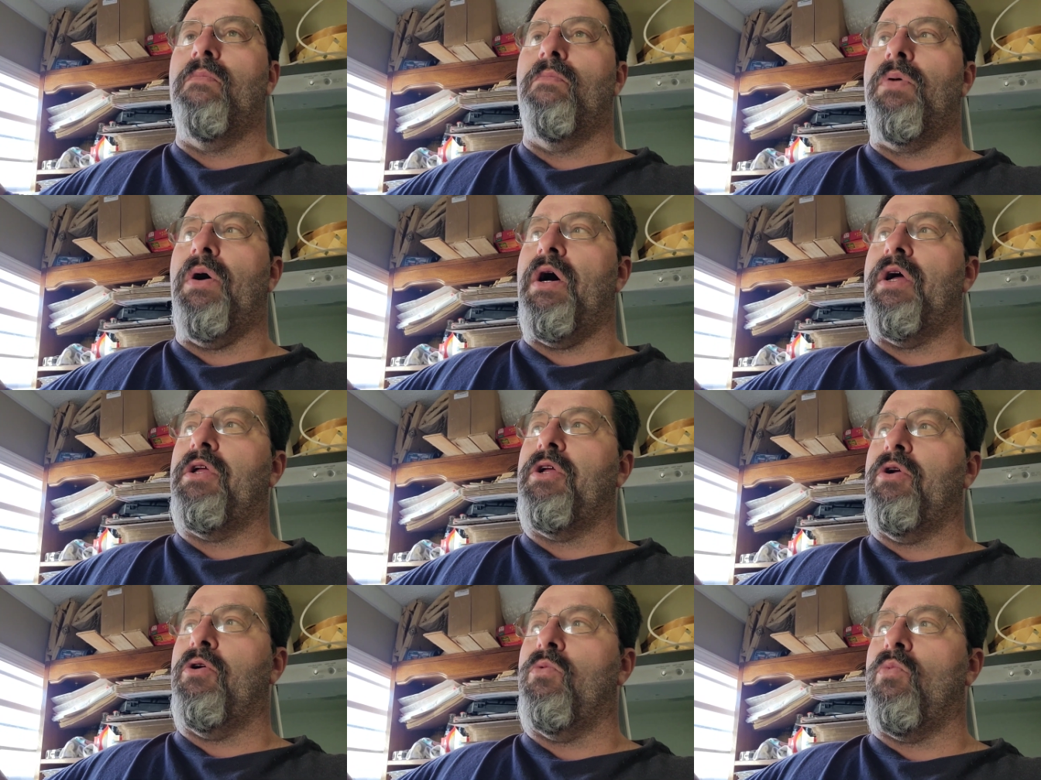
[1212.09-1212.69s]

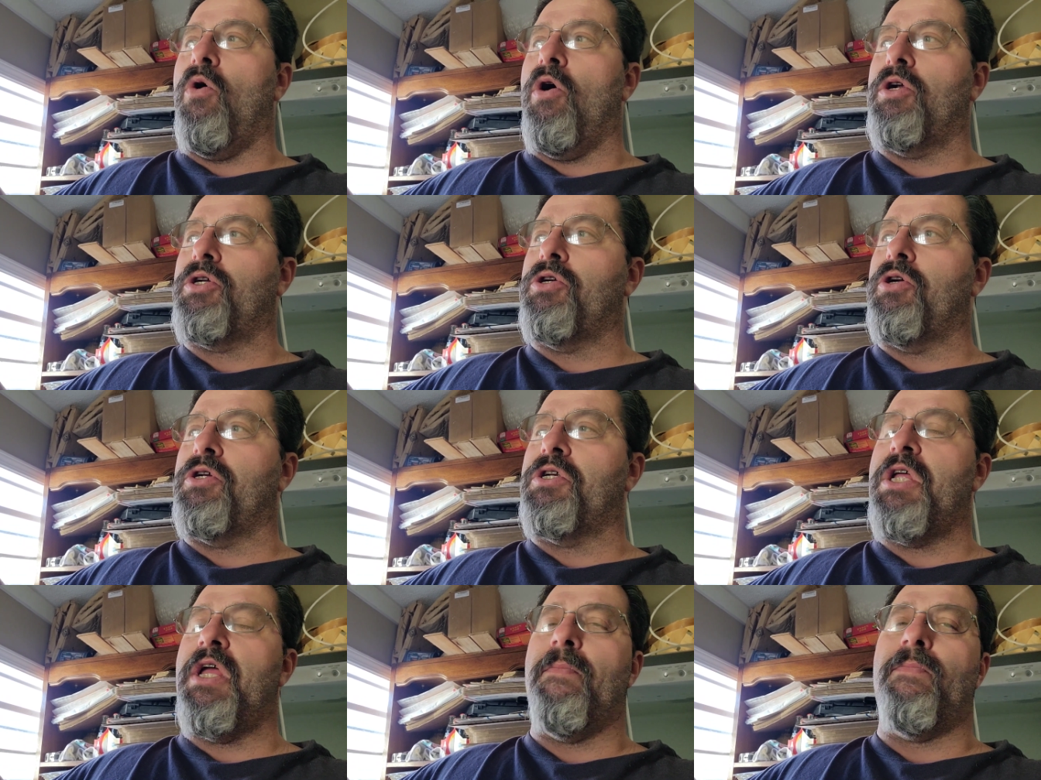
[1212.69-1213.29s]
But you want
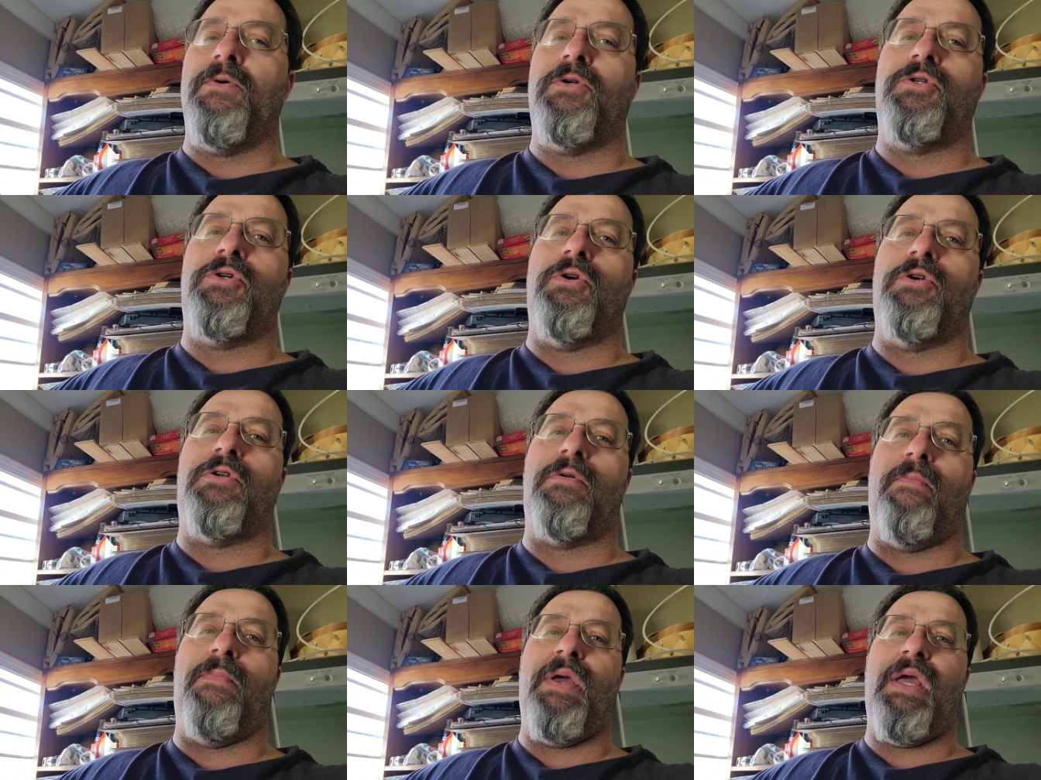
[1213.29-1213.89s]
your
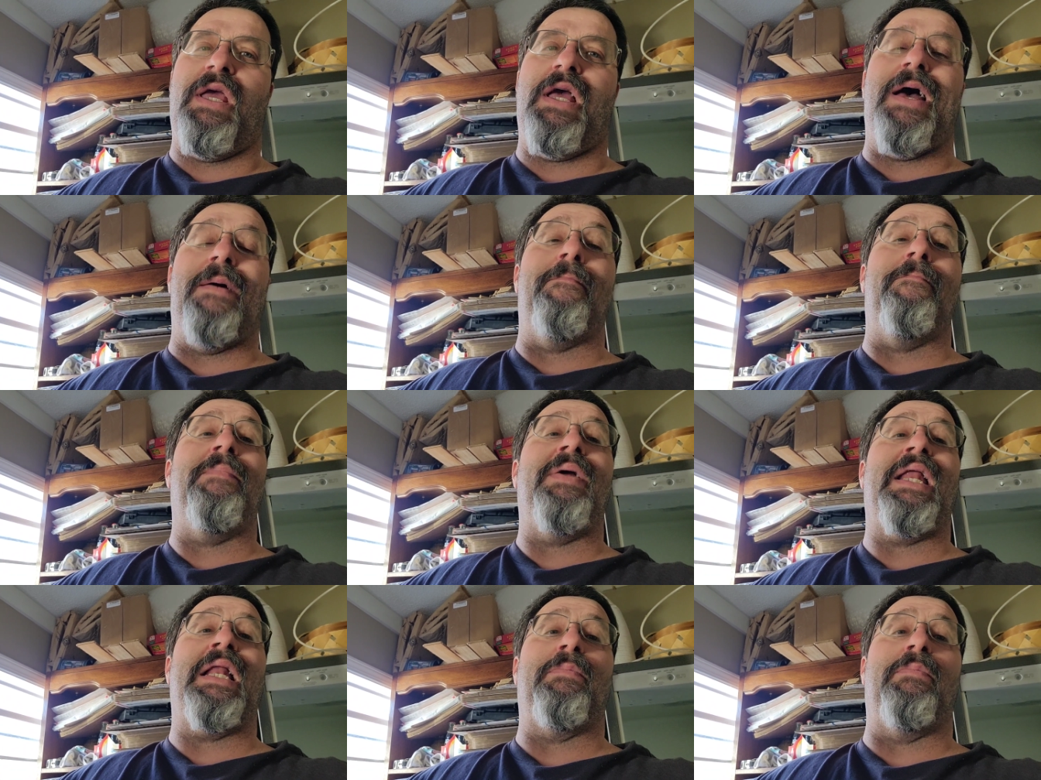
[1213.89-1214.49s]
temperature to be a
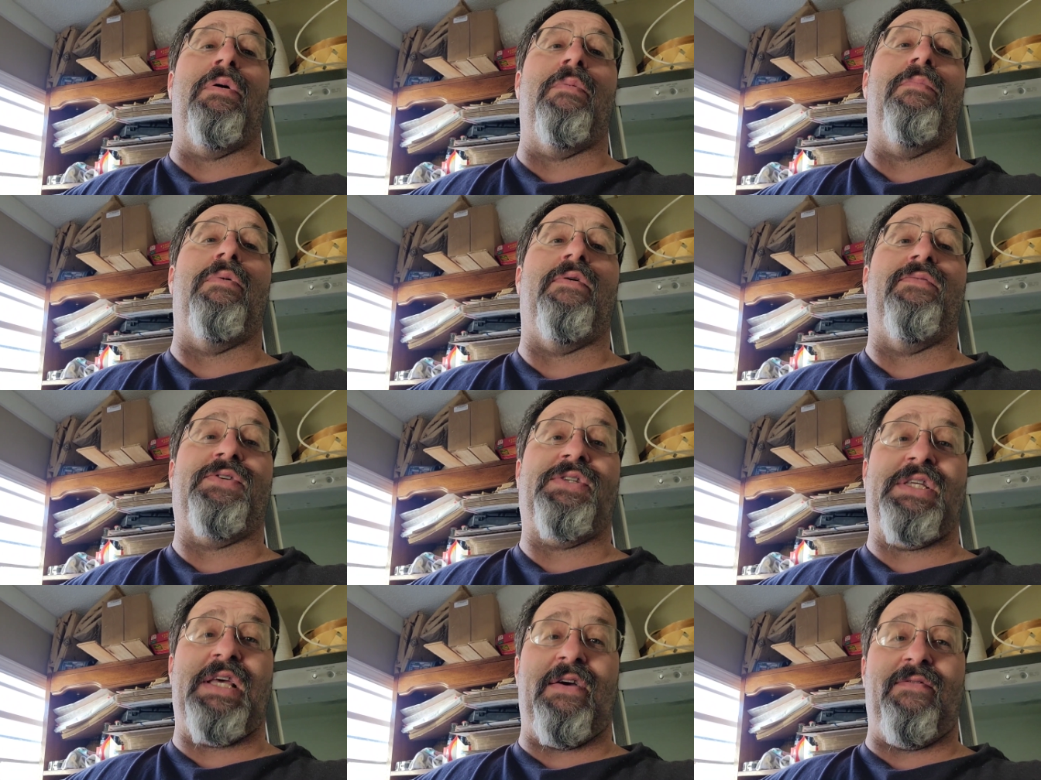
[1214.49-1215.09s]
minimum
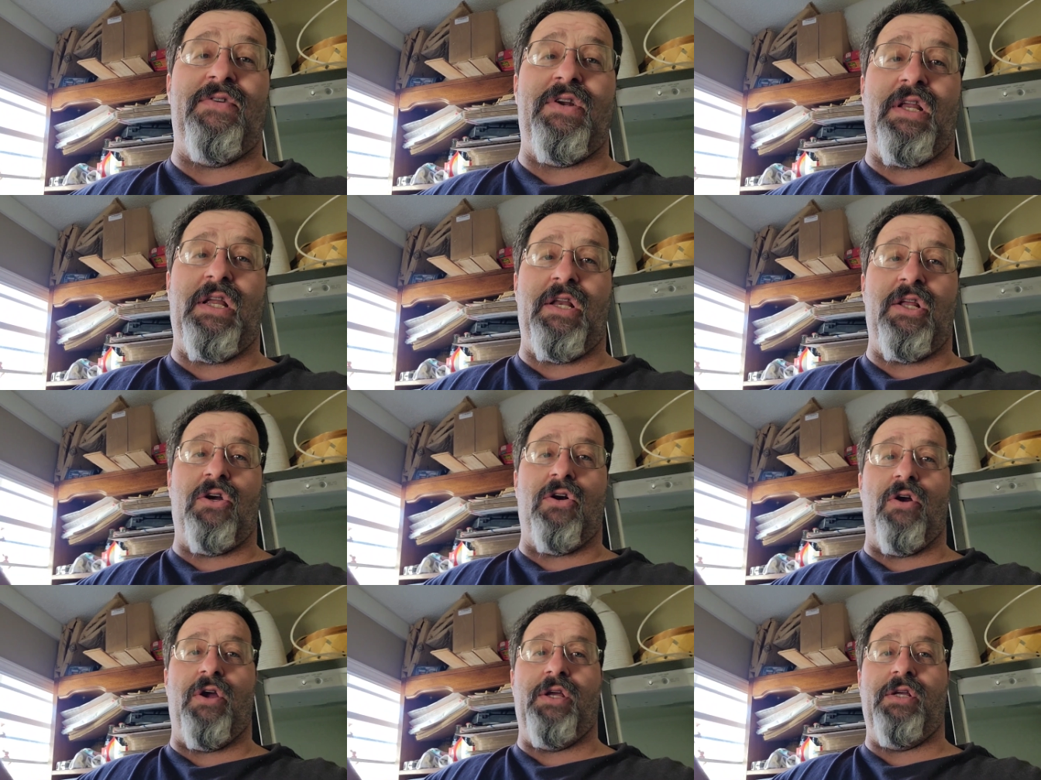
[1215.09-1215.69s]
of 70
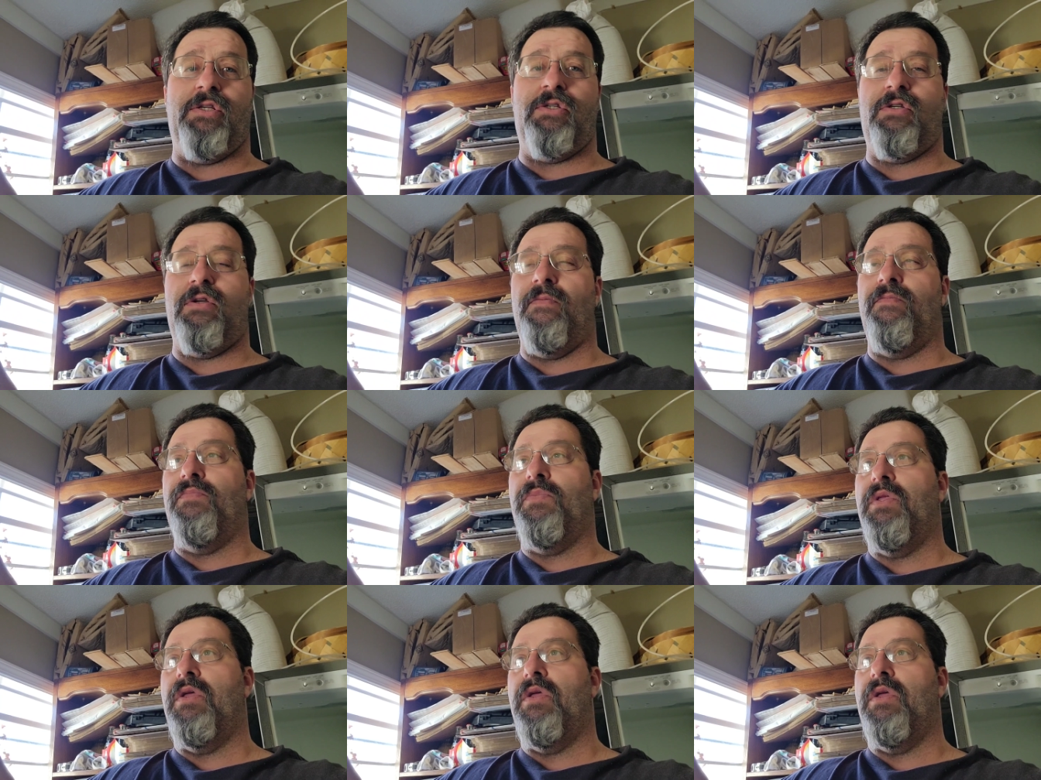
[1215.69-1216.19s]
degrees.